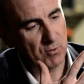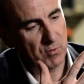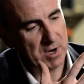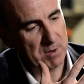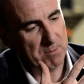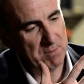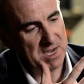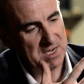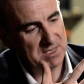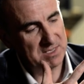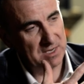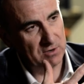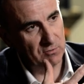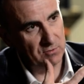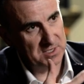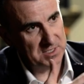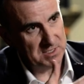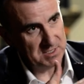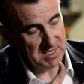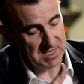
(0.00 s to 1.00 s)
when mating
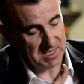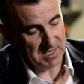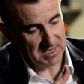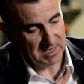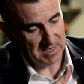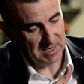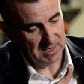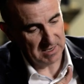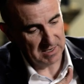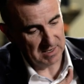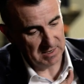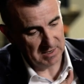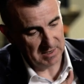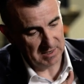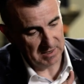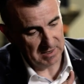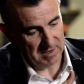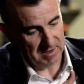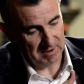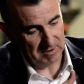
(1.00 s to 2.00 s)
with the uh,
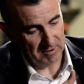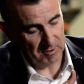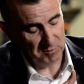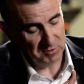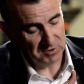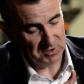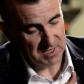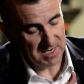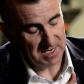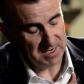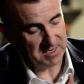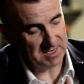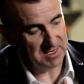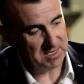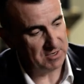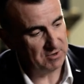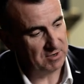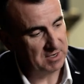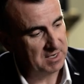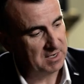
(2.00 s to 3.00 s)
uh, opposite
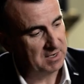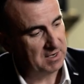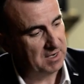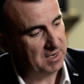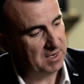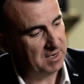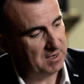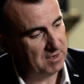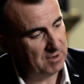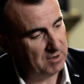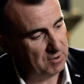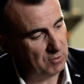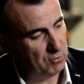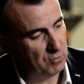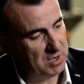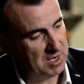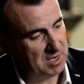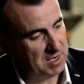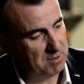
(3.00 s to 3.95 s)
gear uh, will